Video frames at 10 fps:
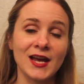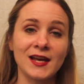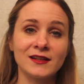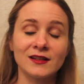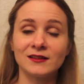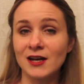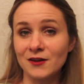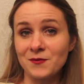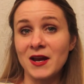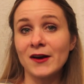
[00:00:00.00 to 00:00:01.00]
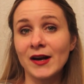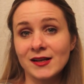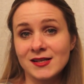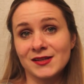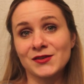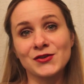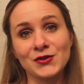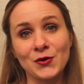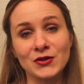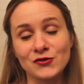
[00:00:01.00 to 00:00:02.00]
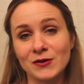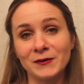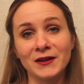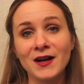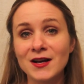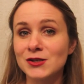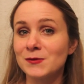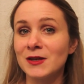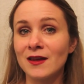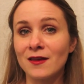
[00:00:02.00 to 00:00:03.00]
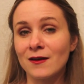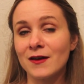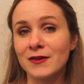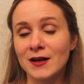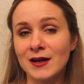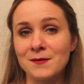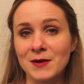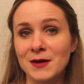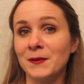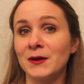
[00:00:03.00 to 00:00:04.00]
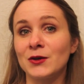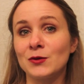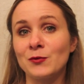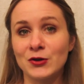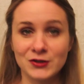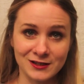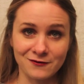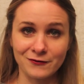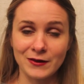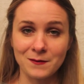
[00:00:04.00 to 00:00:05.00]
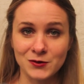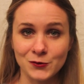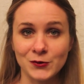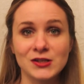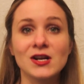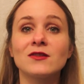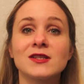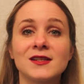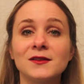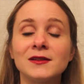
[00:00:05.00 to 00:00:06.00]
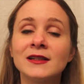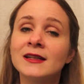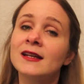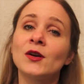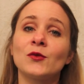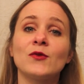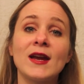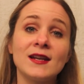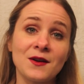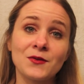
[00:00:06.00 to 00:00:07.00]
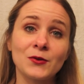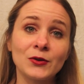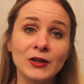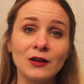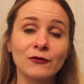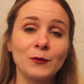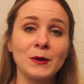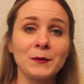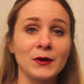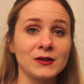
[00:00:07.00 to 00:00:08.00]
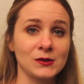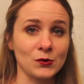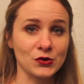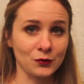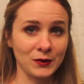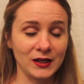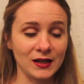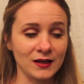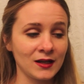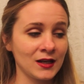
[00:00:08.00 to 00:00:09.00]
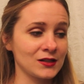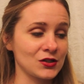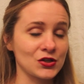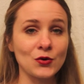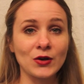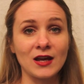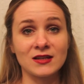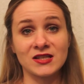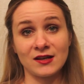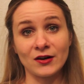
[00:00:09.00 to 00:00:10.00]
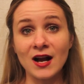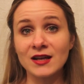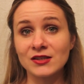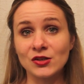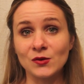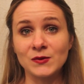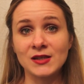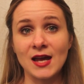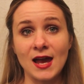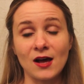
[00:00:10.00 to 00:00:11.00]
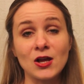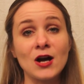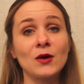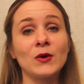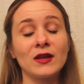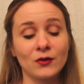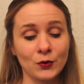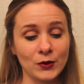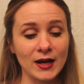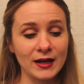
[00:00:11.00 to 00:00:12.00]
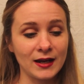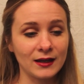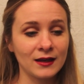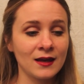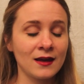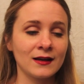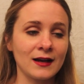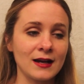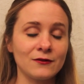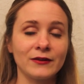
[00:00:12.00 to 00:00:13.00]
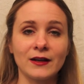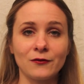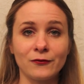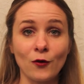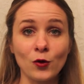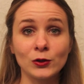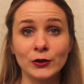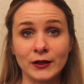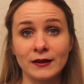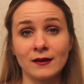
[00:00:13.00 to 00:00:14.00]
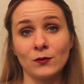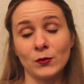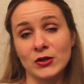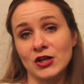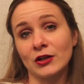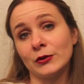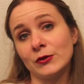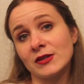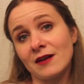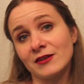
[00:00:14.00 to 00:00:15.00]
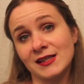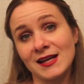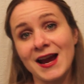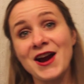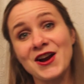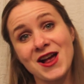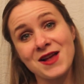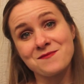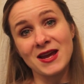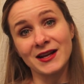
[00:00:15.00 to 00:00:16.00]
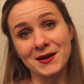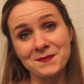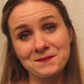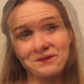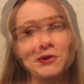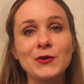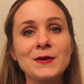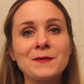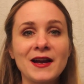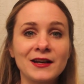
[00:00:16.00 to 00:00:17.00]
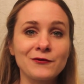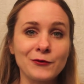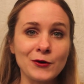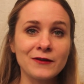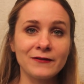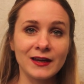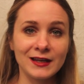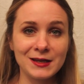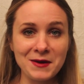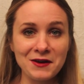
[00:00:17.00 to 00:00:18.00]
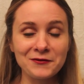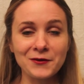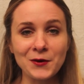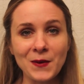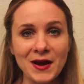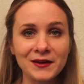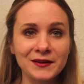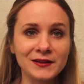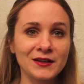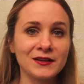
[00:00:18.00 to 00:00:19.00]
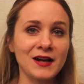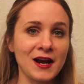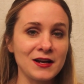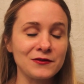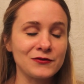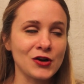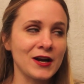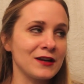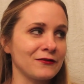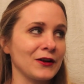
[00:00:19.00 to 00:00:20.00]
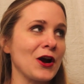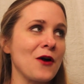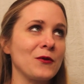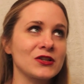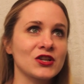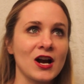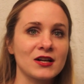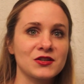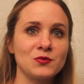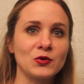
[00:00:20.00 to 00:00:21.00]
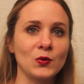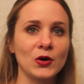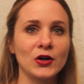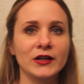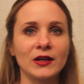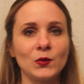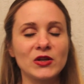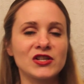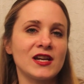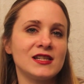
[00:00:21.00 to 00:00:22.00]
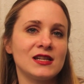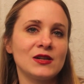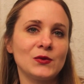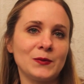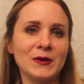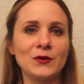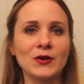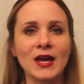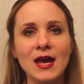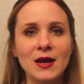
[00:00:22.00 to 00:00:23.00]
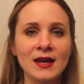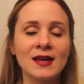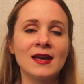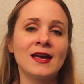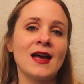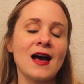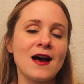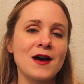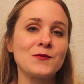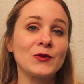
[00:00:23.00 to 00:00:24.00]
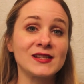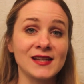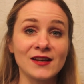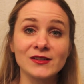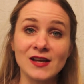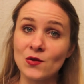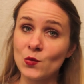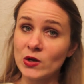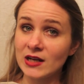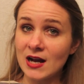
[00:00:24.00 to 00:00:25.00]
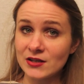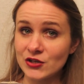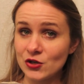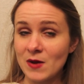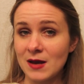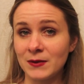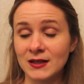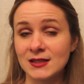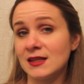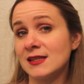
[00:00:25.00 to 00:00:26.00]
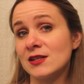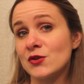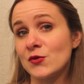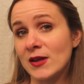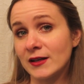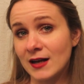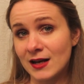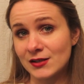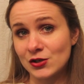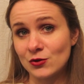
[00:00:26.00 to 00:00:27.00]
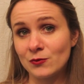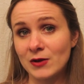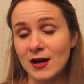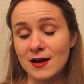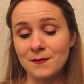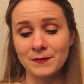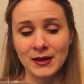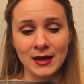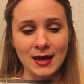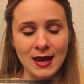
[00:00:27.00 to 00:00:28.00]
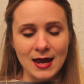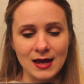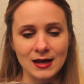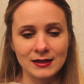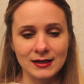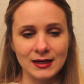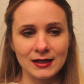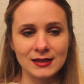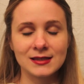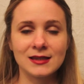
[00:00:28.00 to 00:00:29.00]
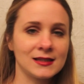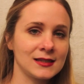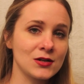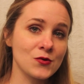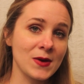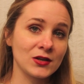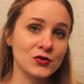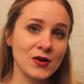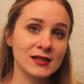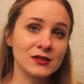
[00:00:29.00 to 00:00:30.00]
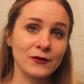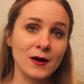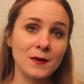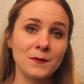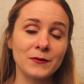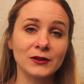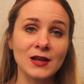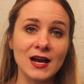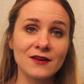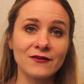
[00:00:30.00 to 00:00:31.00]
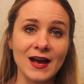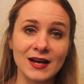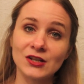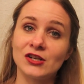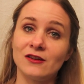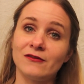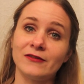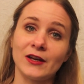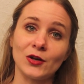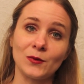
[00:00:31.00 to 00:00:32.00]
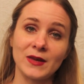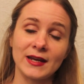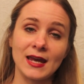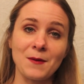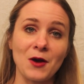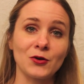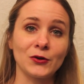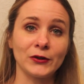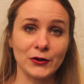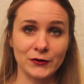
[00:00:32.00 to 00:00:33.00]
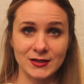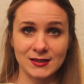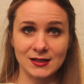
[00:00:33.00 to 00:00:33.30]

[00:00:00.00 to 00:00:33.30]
and a lot of my hair ideas are so extremely costumey, they thought that I might be a good person for them to reach out to. Right now they're looking for people on social media to showcase their costumes along with creating kind of like a full look, which includes obviously hair and makeup. After going back and forth via email for a while and kind of trying to figure out which costume would work and which idea would be okay, um, we settled on one costume. I picked the Cinderella costume, um, and it is the Cinderella dress from the live action film that came out earlier this